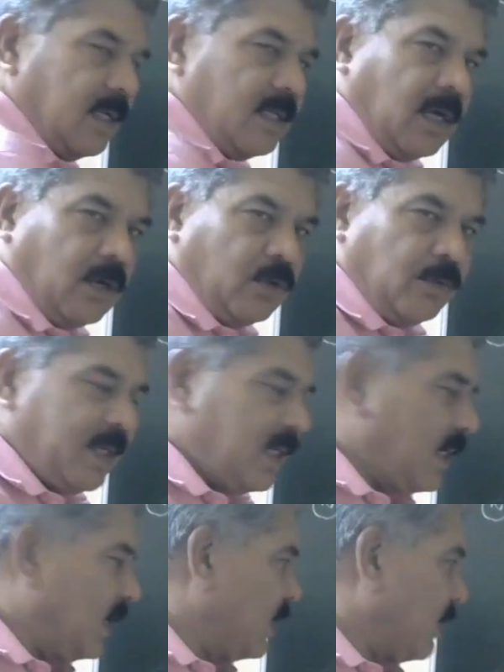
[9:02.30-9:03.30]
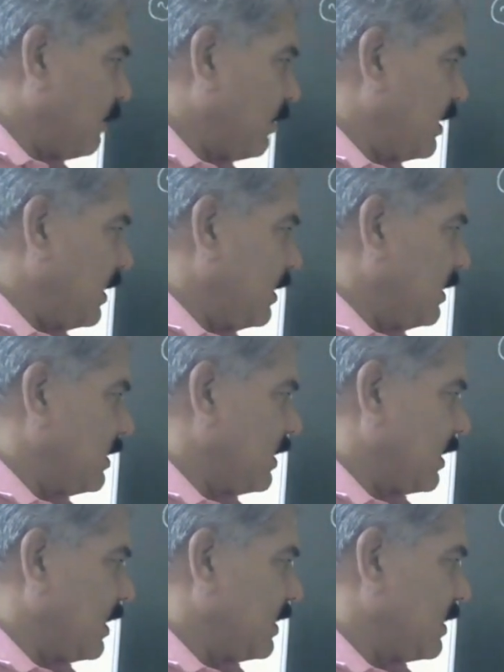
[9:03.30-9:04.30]
automatically covered in the
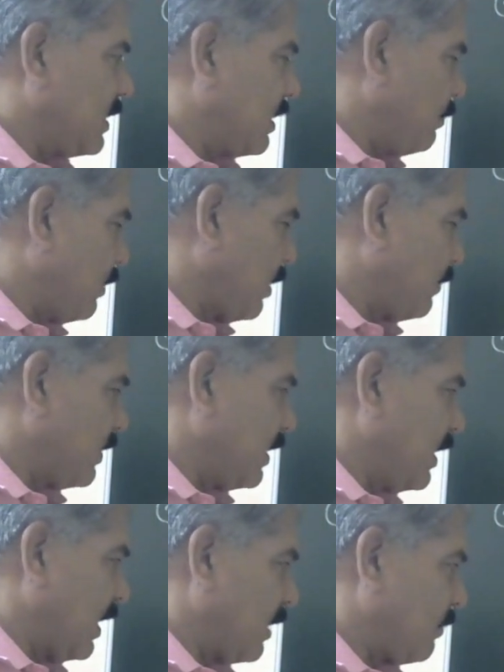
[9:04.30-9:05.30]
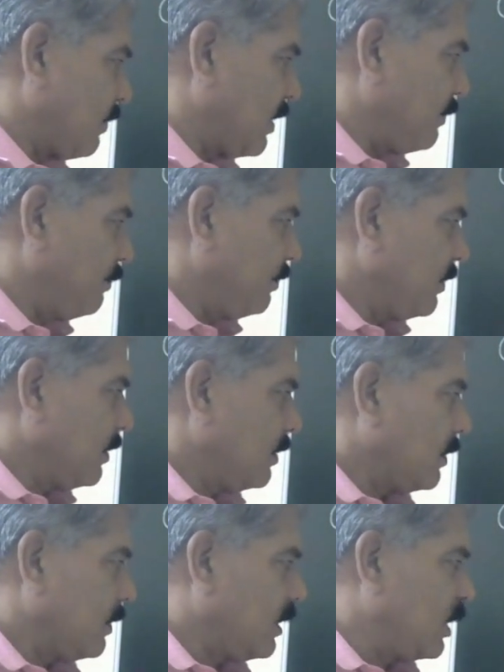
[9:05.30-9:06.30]
second step of relay R1.
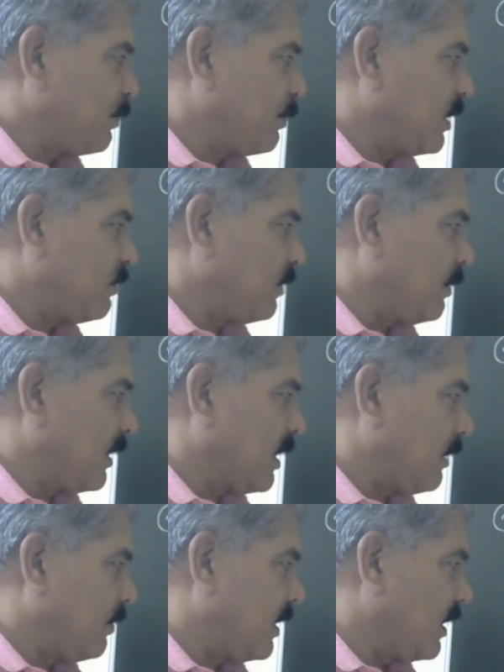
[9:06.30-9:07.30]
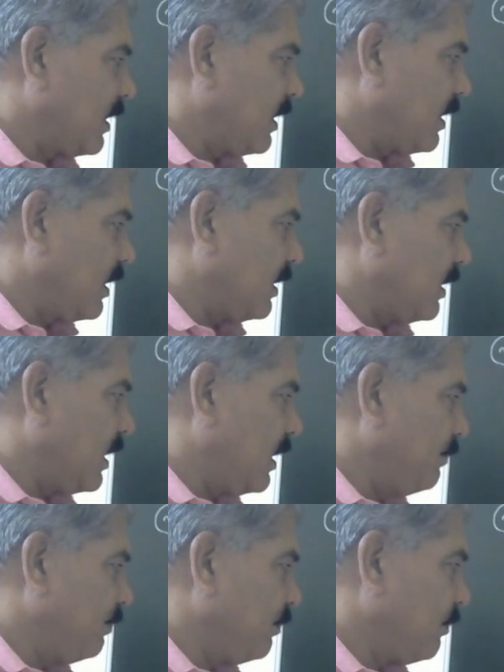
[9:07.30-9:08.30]
This bus will be covered in the
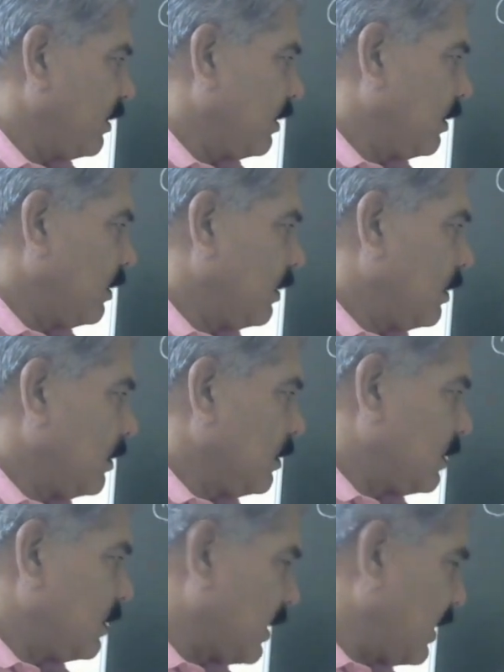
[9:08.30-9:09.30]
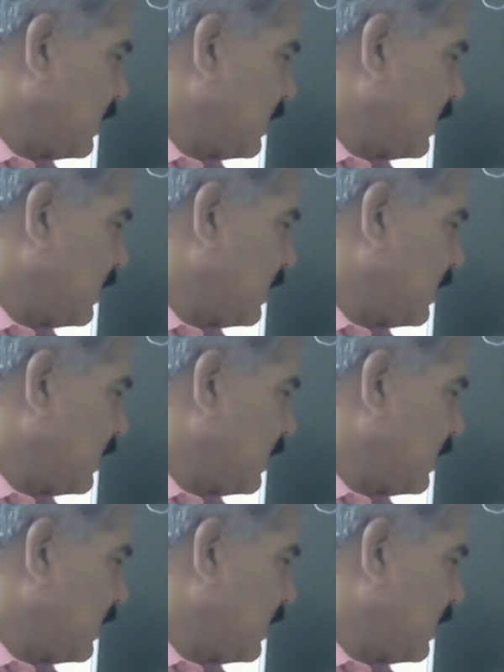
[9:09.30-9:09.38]
second